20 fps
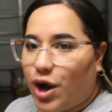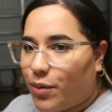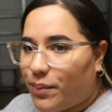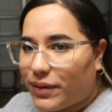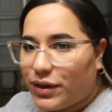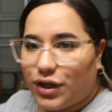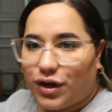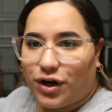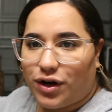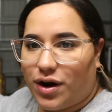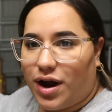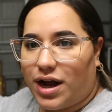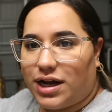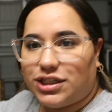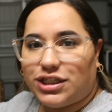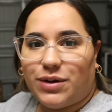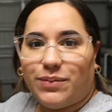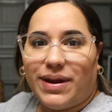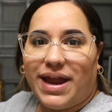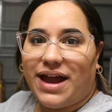open the
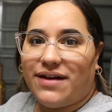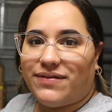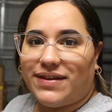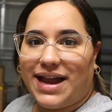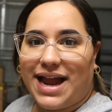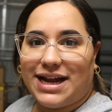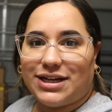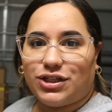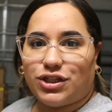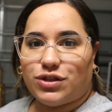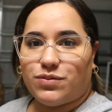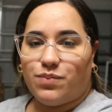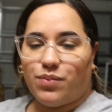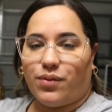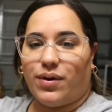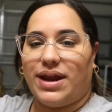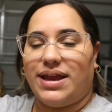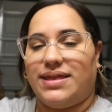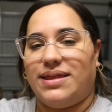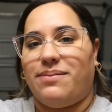garage and we have the guy just
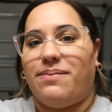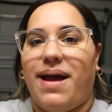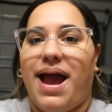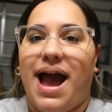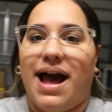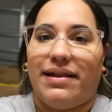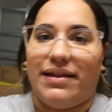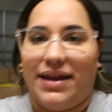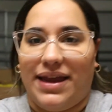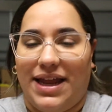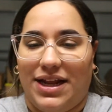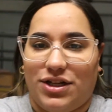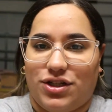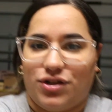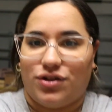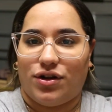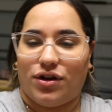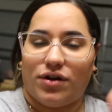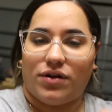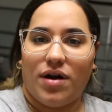bring the pallet
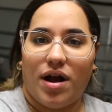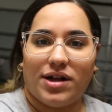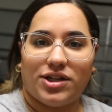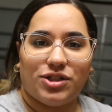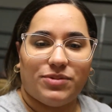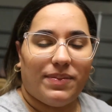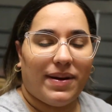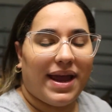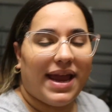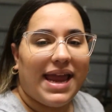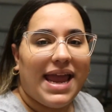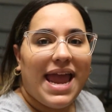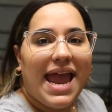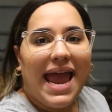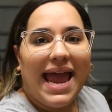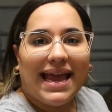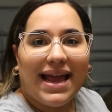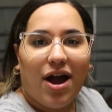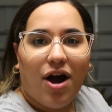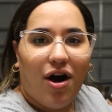into the garage. But
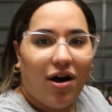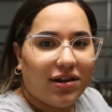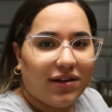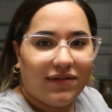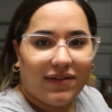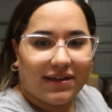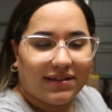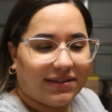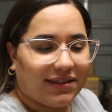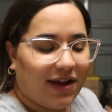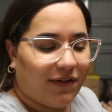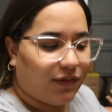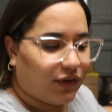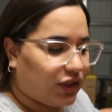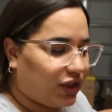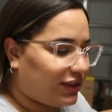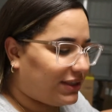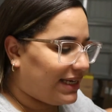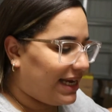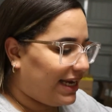all of this stuff
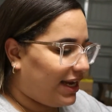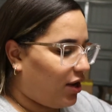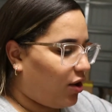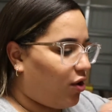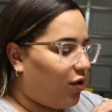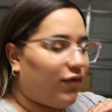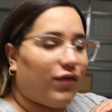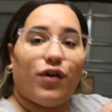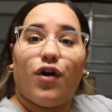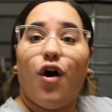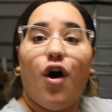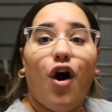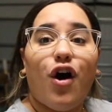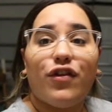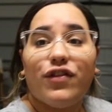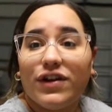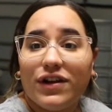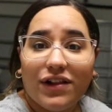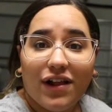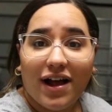was just taking over
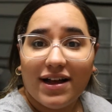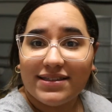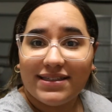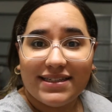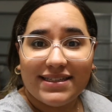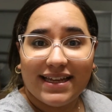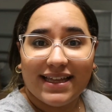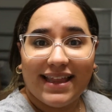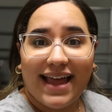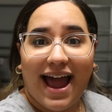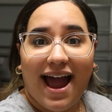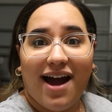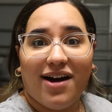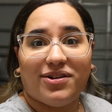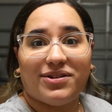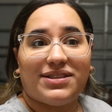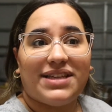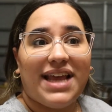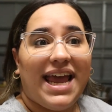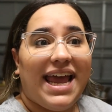all the closets in the
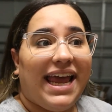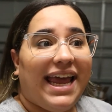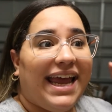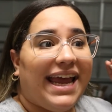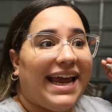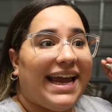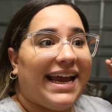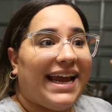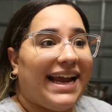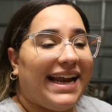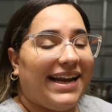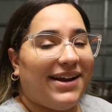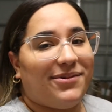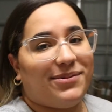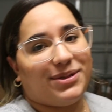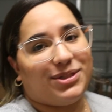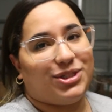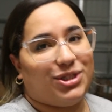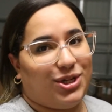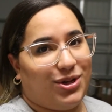house, and it
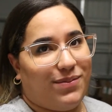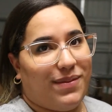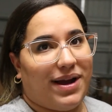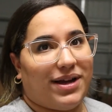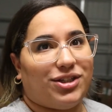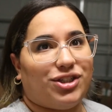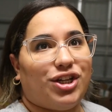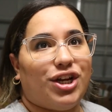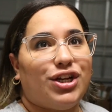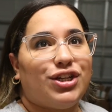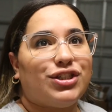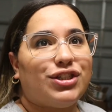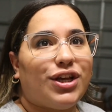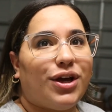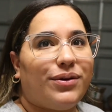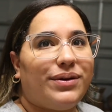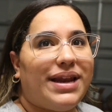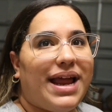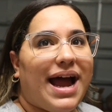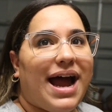was too much.
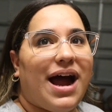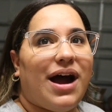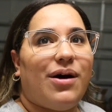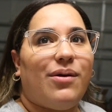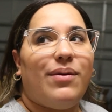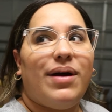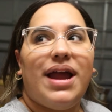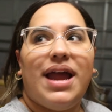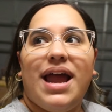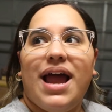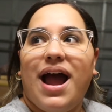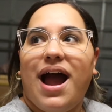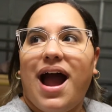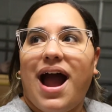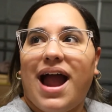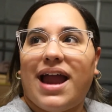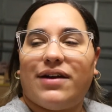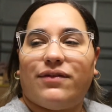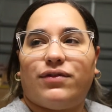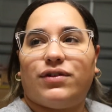So now
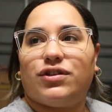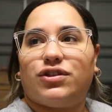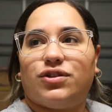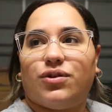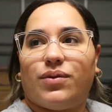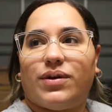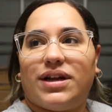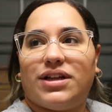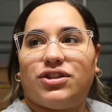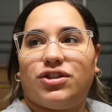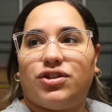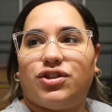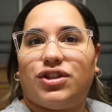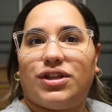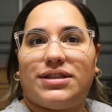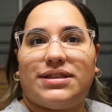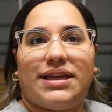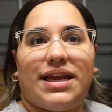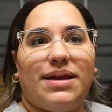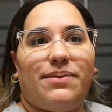I've resorted to
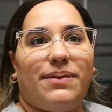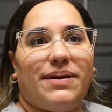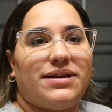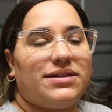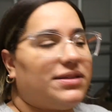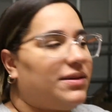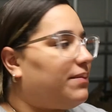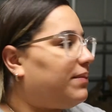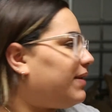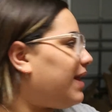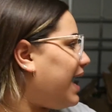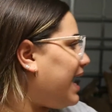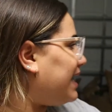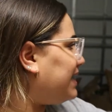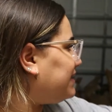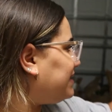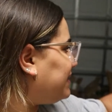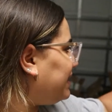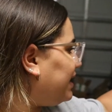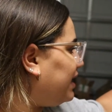just keeping
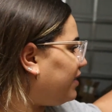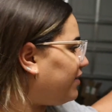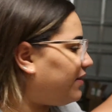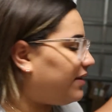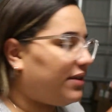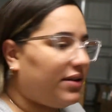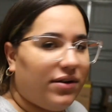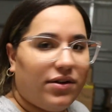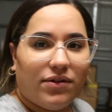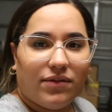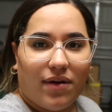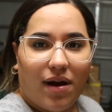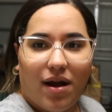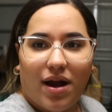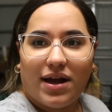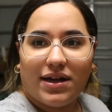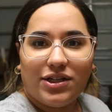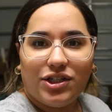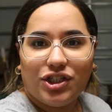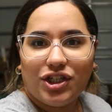supplies here in the
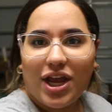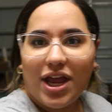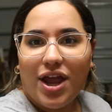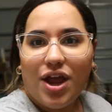garage